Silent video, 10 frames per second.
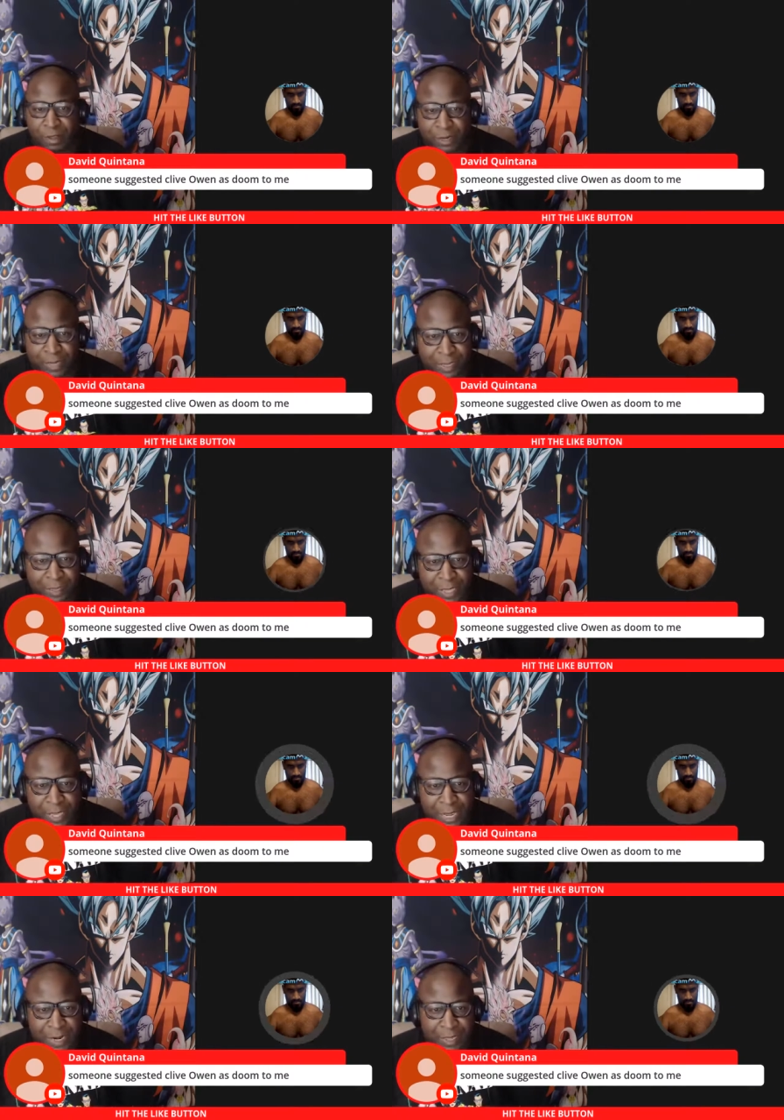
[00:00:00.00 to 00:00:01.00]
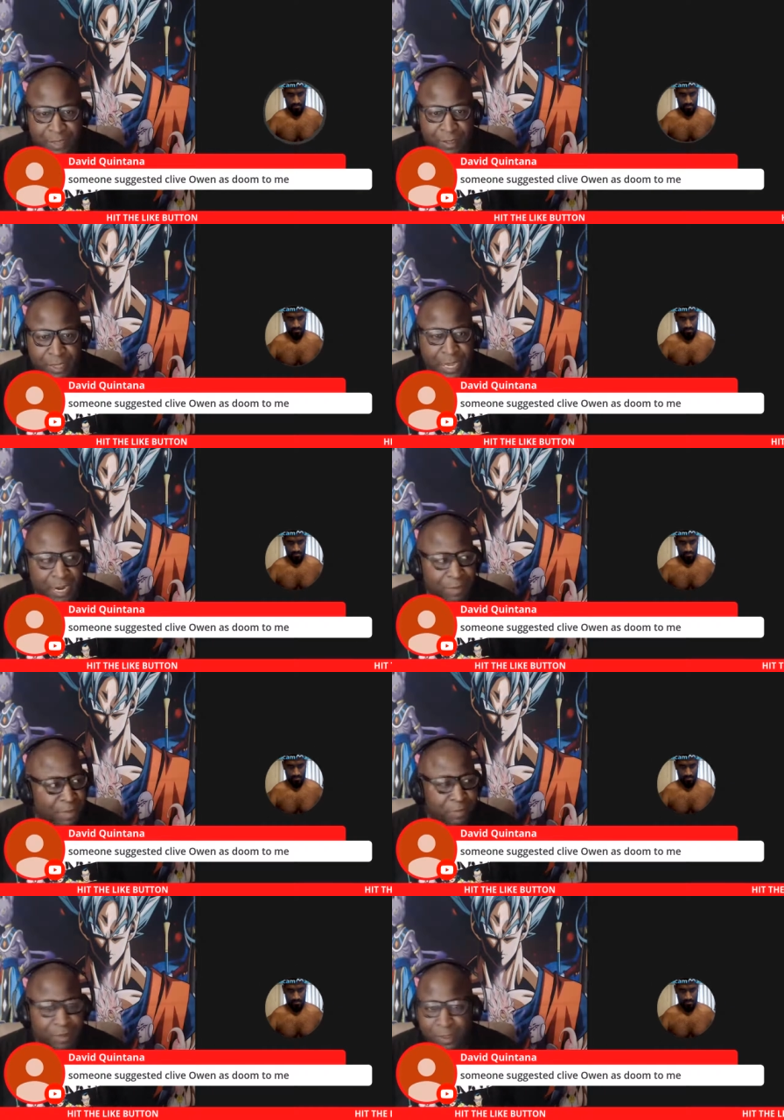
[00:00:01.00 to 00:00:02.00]
saying, he gotta be
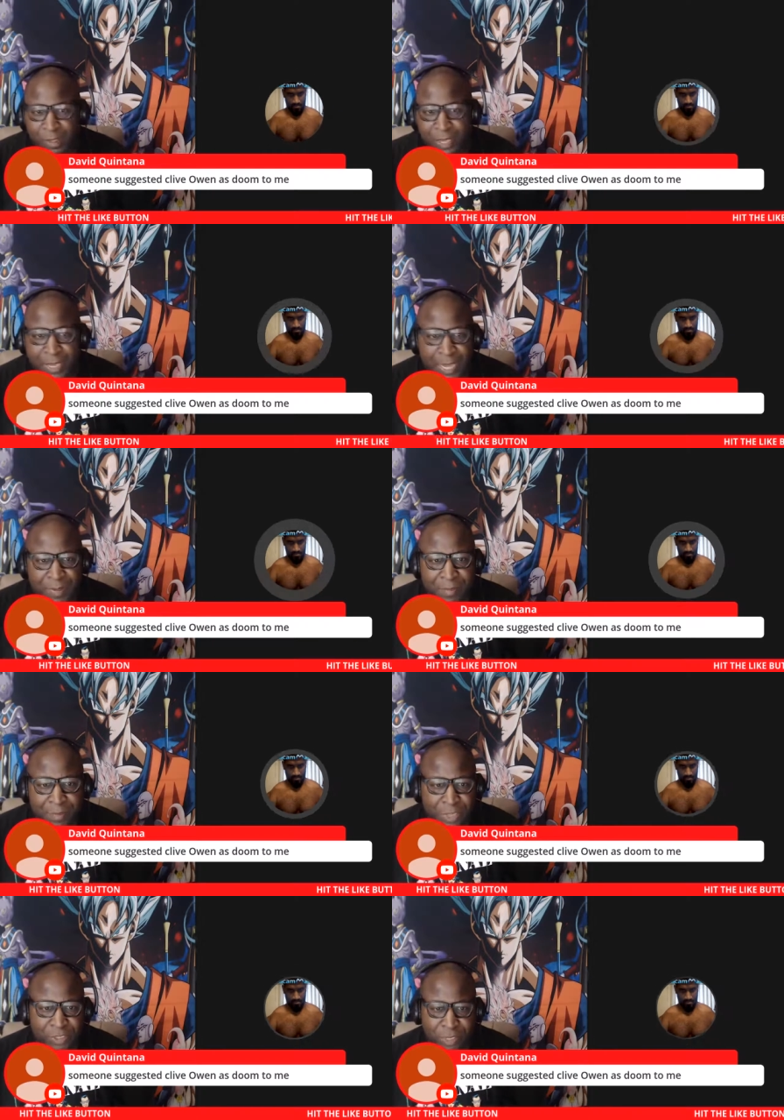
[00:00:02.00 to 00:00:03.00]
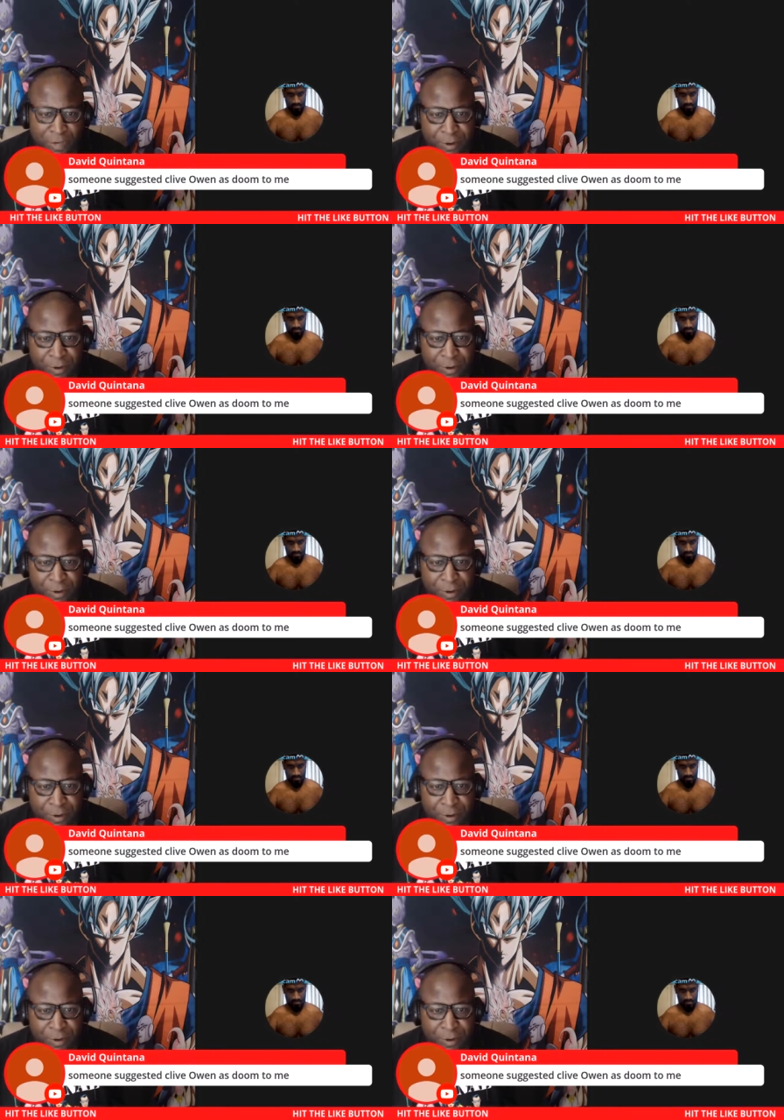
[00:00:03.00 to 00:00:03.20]
muscular.